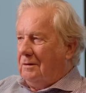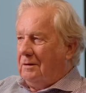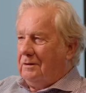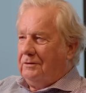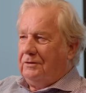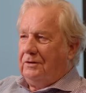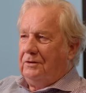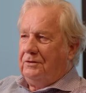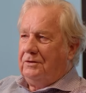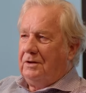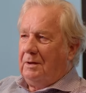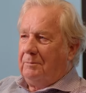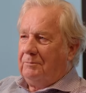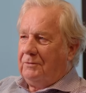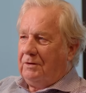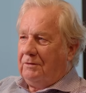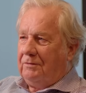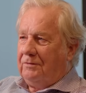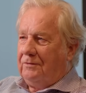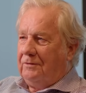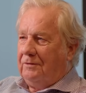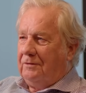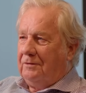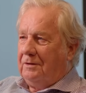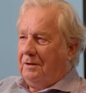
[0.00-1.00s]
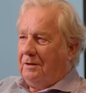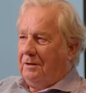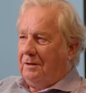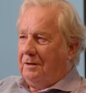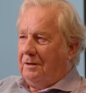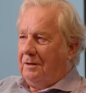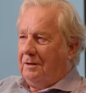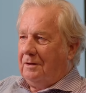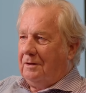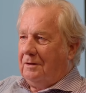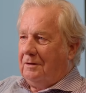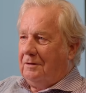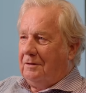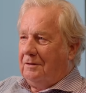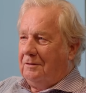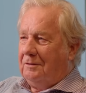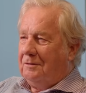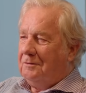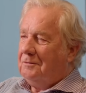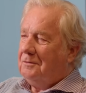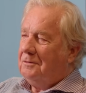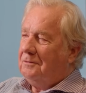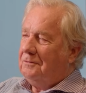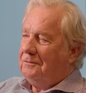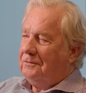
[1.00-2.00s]
I used to jump the
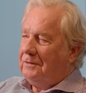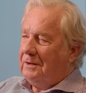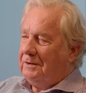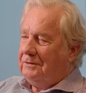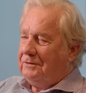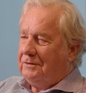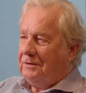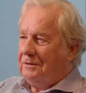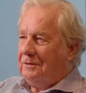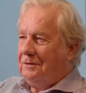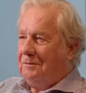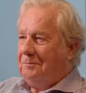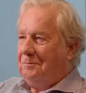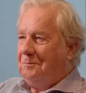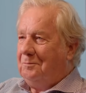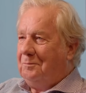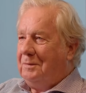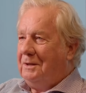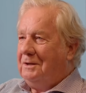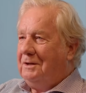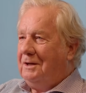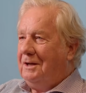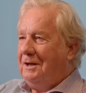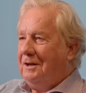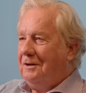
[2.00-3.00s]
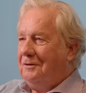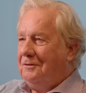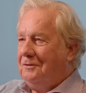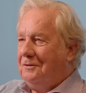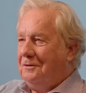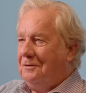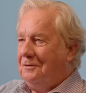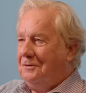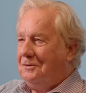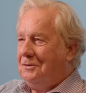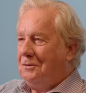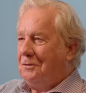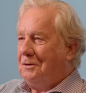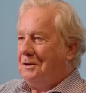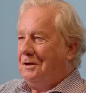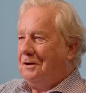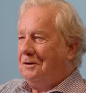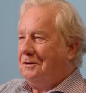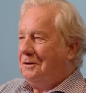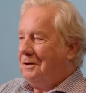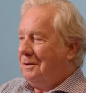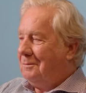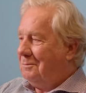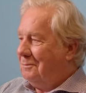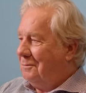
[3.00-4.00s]
fence at the Bendigo Jockey
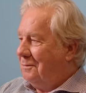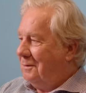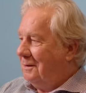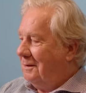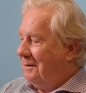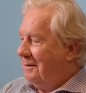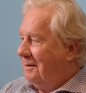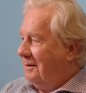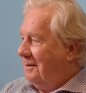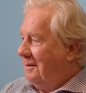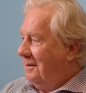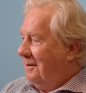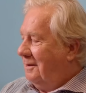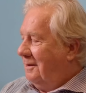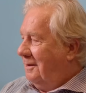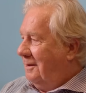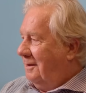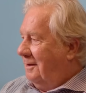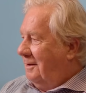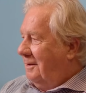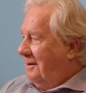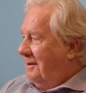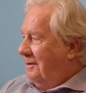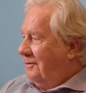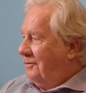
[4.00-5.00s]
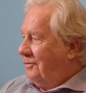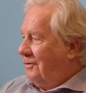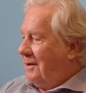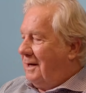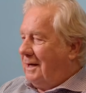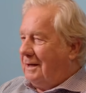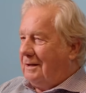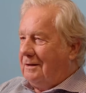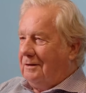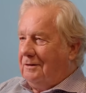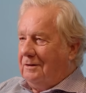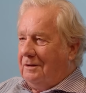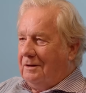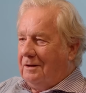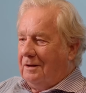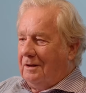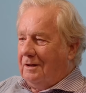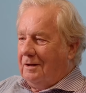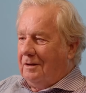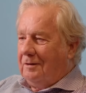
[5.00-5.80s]
Club track, and